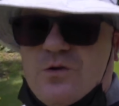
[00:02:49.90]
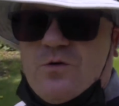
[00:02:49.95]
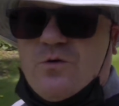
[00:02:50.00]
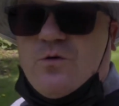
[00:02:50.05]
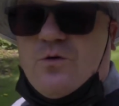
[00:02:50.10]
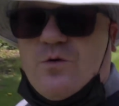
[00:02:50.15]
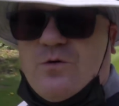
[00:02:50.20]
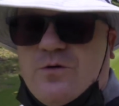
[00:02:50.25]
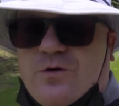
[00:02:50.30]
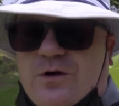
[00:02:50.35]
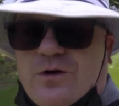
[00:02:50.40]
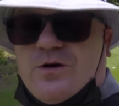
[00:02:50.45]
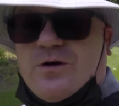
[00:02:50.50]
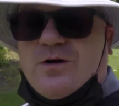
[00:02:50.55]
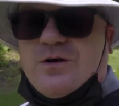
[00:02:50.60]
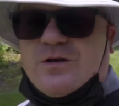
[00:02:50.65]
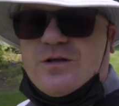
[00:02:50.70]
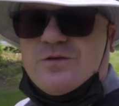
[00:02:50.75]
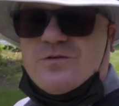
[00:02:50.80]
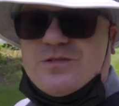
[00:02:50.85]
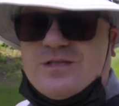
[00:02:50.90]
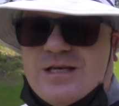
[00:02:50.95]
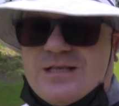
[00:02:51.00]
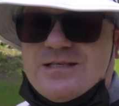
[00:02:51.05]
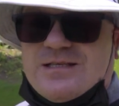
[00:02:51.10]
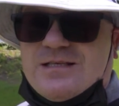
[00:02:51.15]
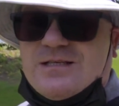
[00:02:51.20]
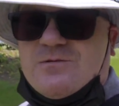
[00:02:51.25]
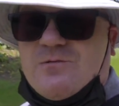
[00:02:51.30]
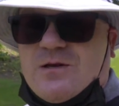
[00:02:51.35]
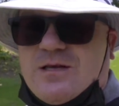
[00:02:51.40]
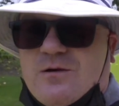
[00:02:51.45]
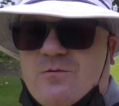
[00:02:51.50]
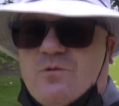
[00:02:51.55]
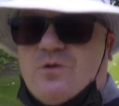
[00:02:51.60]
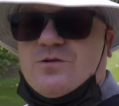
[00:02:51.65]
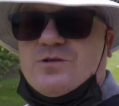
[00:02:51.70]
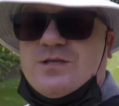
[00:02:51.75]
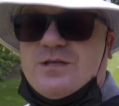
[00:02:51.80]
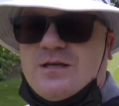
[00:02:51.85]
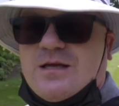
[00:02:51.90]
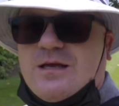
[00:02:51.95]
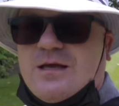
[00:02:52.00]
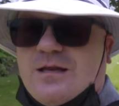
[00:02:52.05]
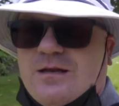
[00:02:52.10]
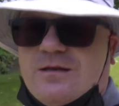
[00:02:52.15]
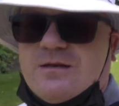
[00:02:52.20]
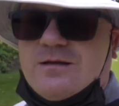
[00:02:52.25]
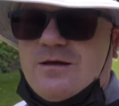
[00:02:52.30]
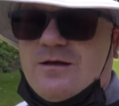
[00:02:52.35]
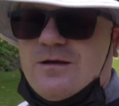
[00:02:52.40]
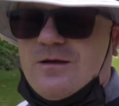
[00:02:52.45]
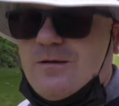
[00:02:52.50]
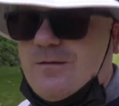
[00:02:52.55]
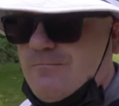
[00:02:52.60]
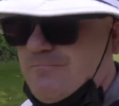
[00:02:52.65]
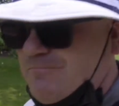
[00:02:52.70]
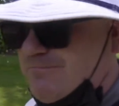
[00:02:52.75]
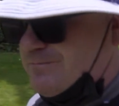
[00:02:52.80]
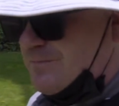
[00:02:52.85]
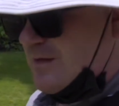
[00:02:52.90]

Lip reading: your settings when you're watching it in